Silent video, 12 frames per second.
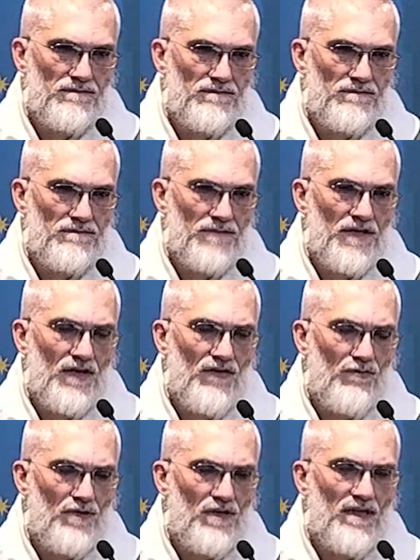
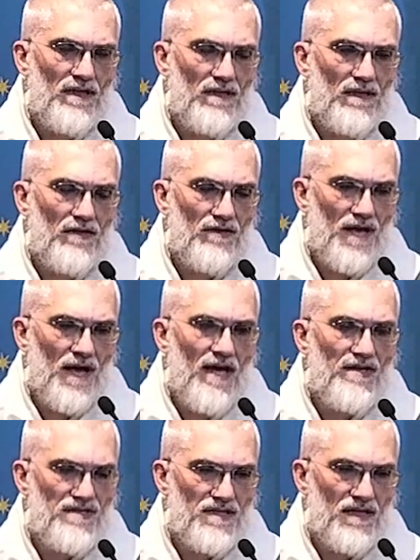Because really,
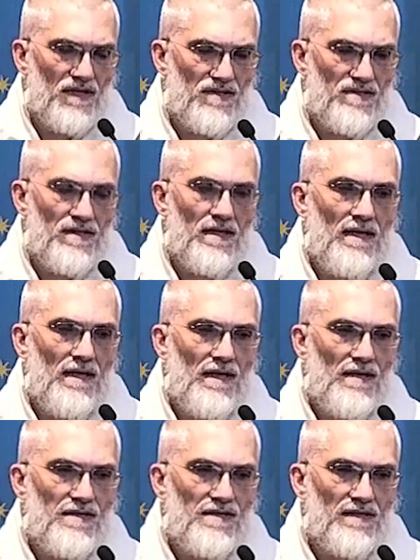United States
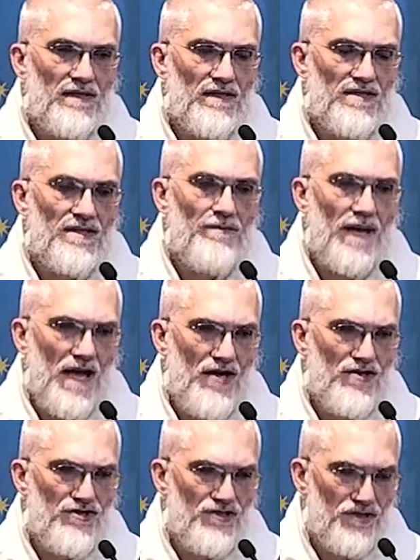still is a
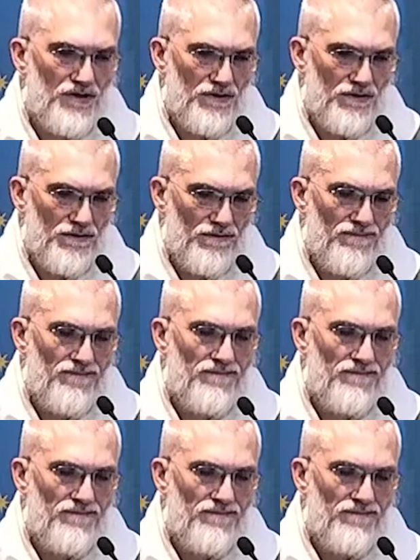bastion